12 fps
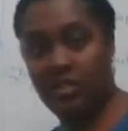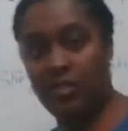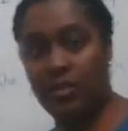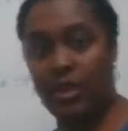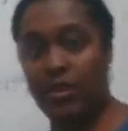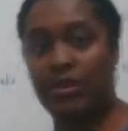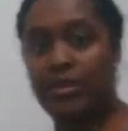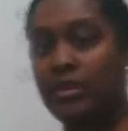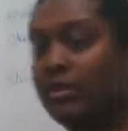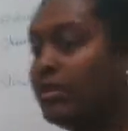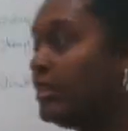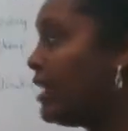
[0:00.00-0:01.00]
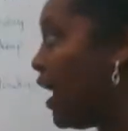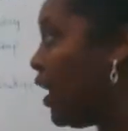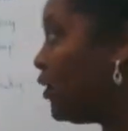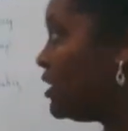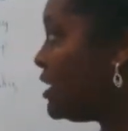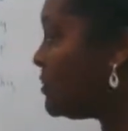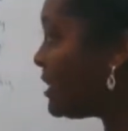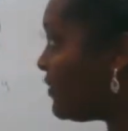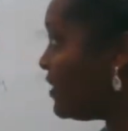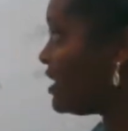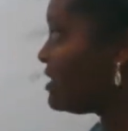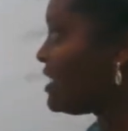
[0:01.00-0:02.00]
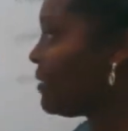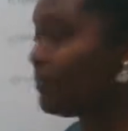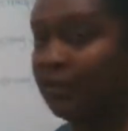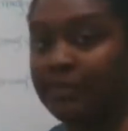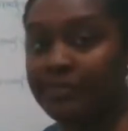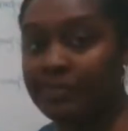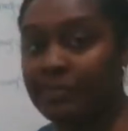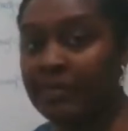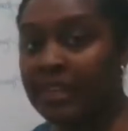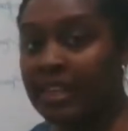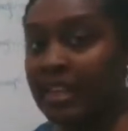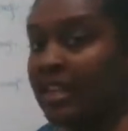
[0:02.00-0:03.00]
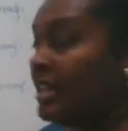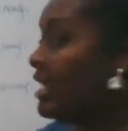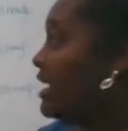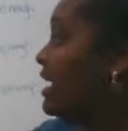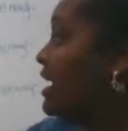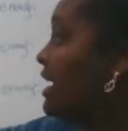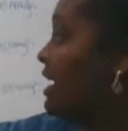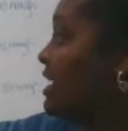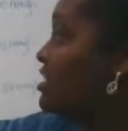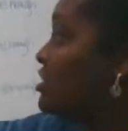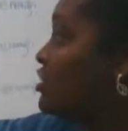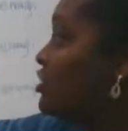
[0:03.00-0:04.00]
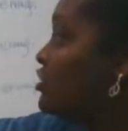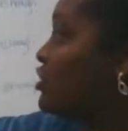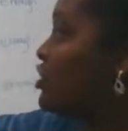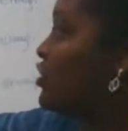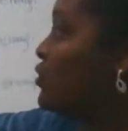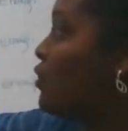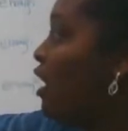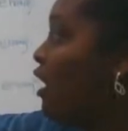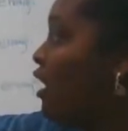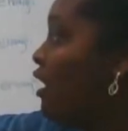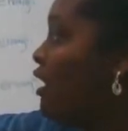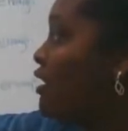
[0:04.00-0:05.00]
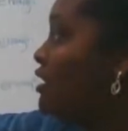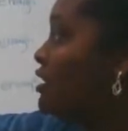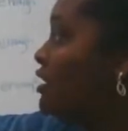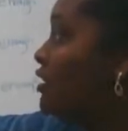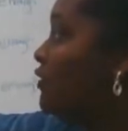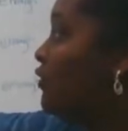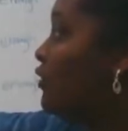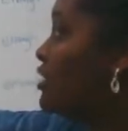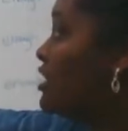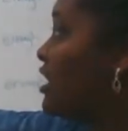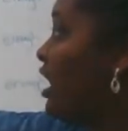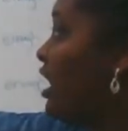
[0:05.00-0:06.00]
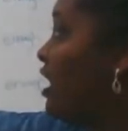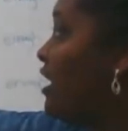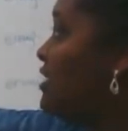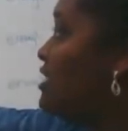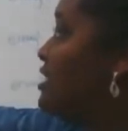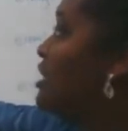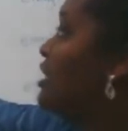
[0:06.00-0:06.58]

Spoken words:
row. Now, let me give you an example. It's too hard for Todd